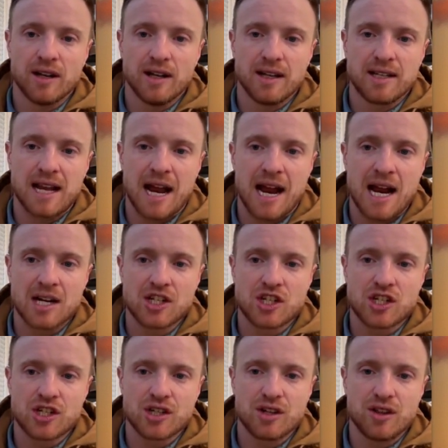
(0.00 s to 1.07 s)
You're going to
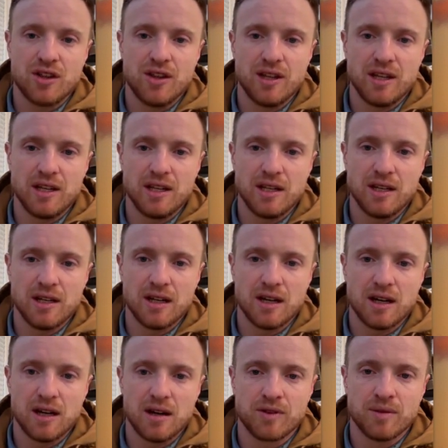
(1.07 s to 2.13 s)
attach the
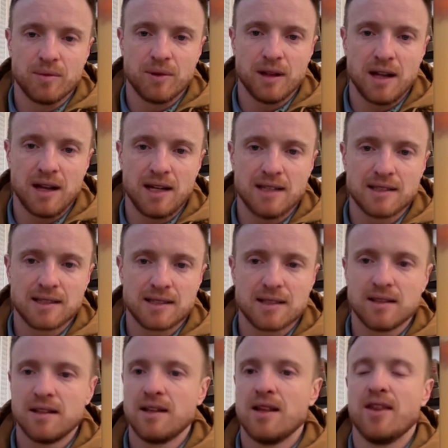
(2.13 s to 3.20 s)
proof of
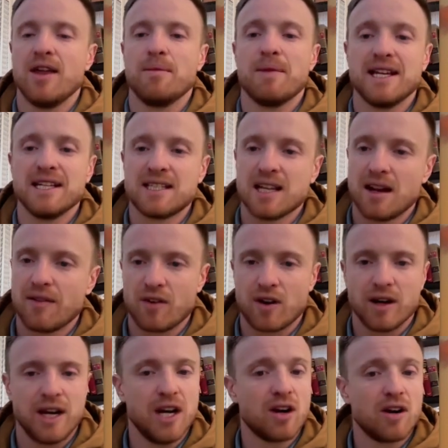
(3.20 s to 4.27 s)
compliance. They may set
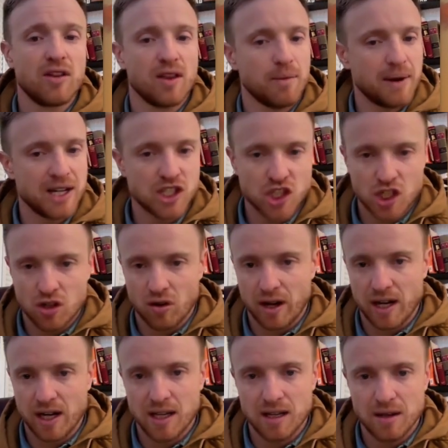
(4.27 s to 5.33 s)
it for a hearing. They may
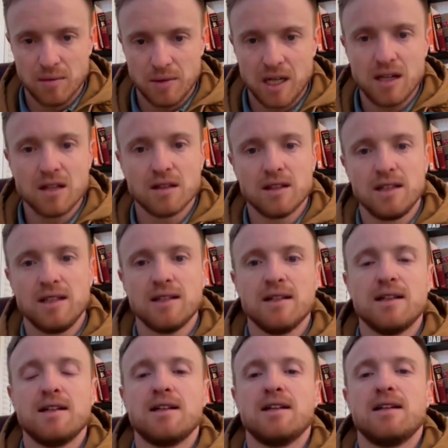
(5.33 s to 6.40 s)
just grant it
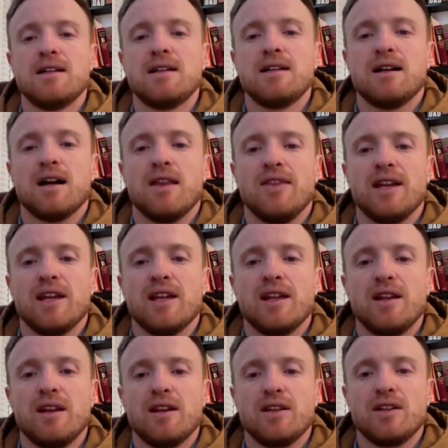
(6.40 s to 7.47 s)
immediately. And
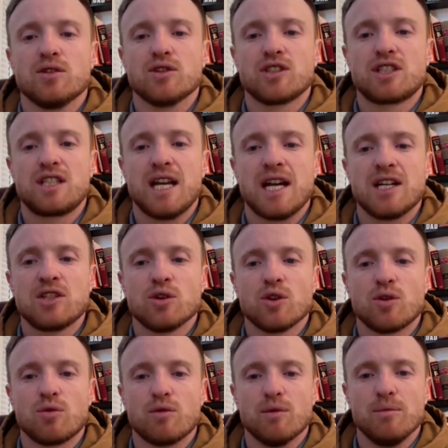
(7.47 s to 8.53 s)
then you'll
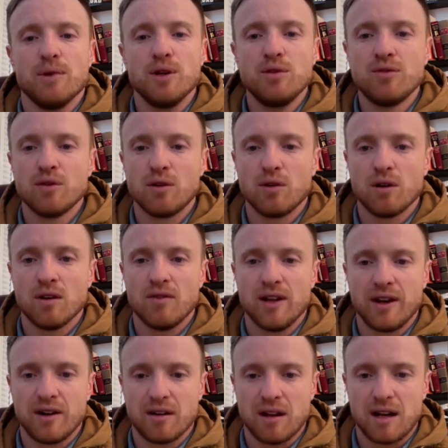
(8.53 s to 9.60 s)
schedule the removal
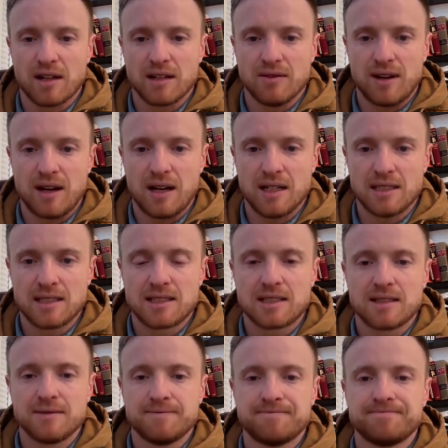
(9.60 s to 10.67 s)
of the interlock
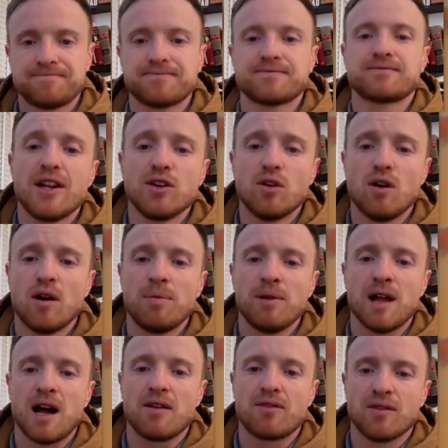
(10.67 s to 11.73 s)
device, and you'll
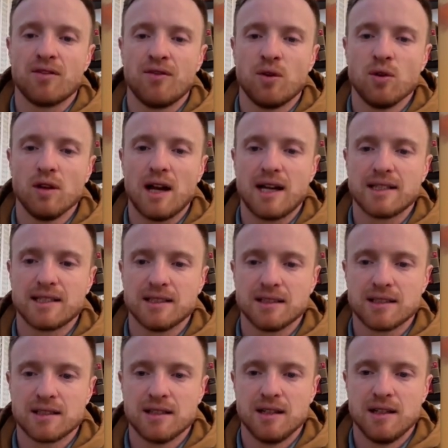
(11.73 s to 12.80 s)
apply for full
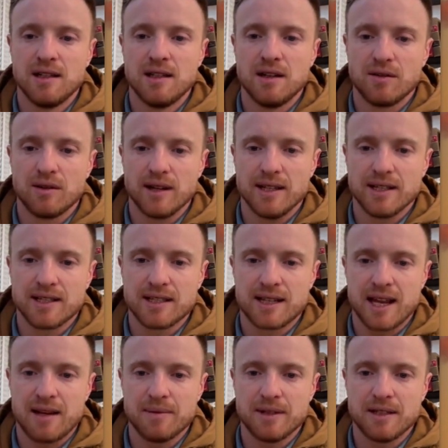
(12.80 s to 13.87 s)
license
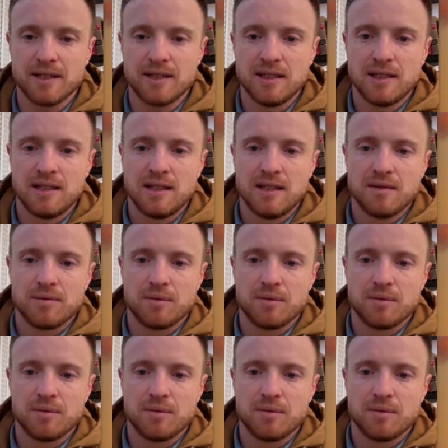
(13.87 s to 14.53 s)
reinstatement,